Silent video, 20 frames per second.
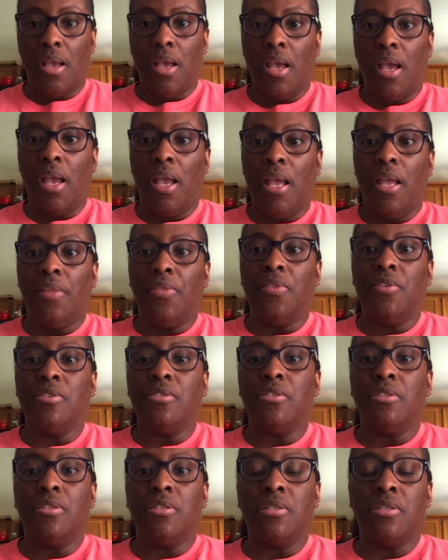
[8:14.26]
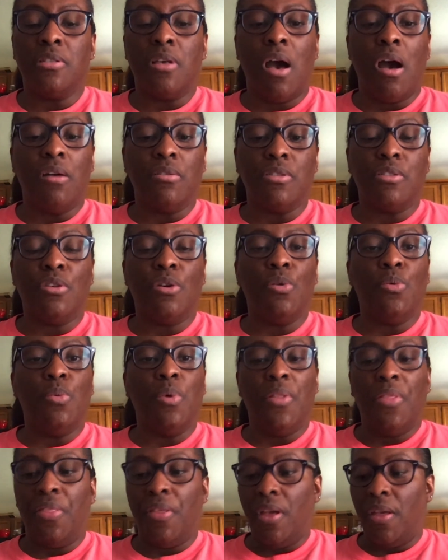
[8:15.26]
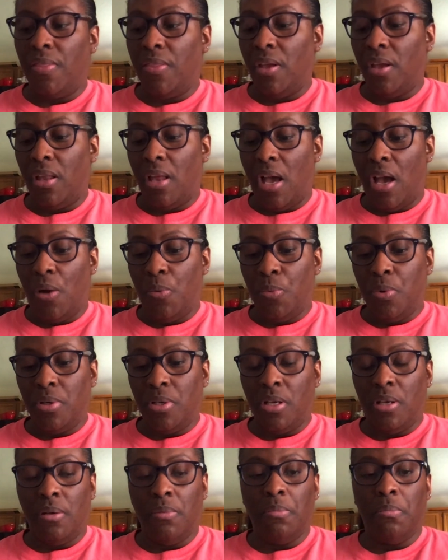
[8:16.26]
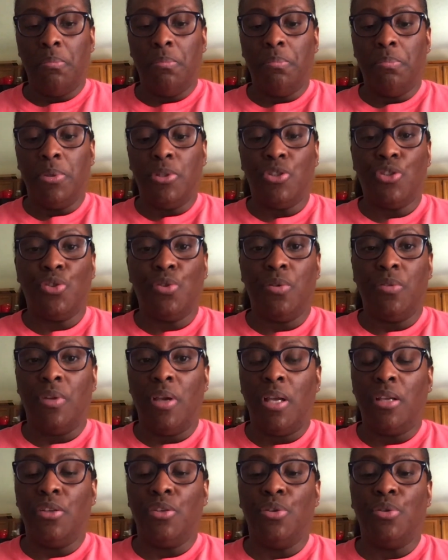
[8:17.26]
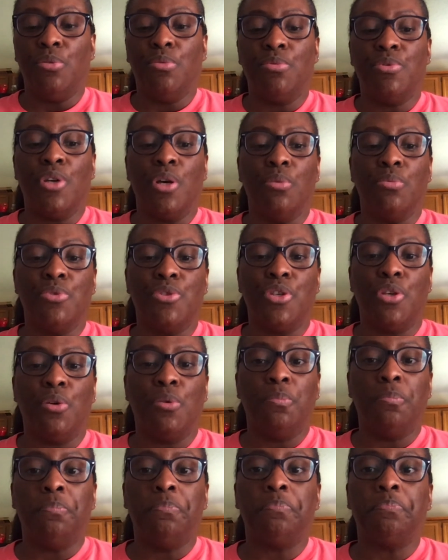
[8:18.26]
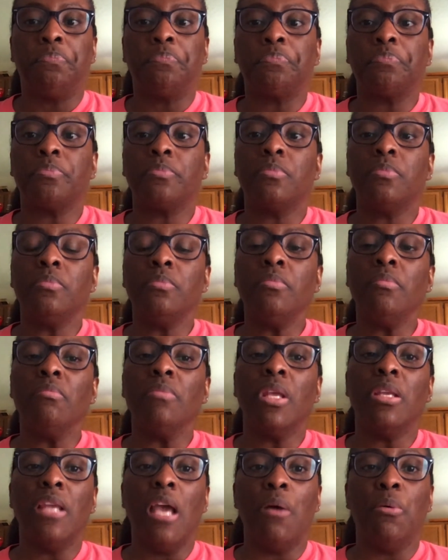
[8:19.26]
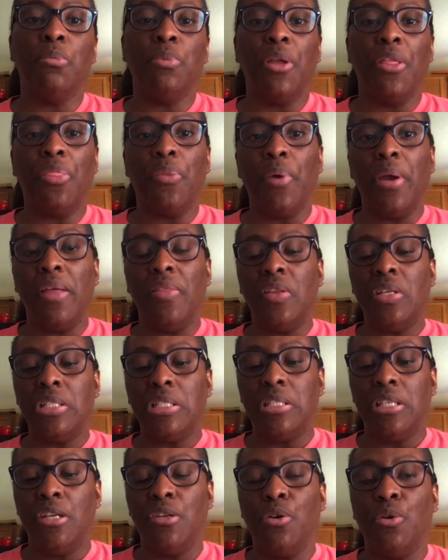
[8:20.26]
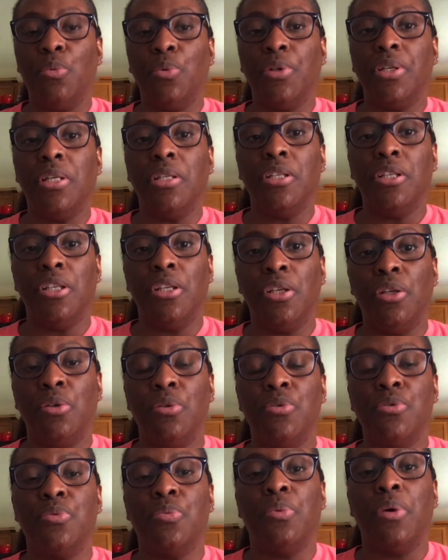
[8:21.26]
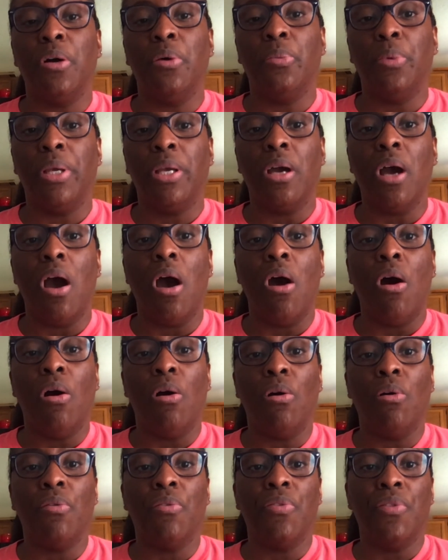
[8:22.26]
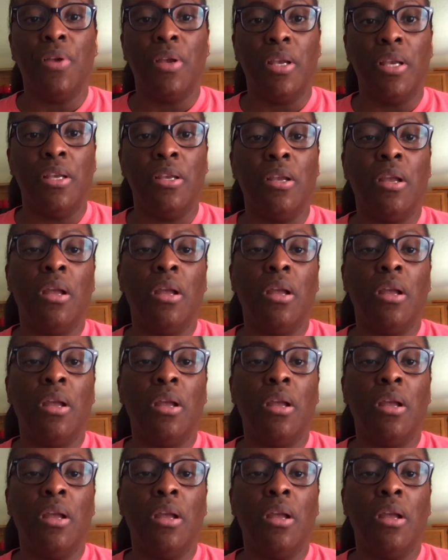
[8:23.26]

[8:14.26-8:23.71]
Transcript: And this is also one thing that I want to be sure that you don't do. Now, when we thread this needle, we're going to use what we call the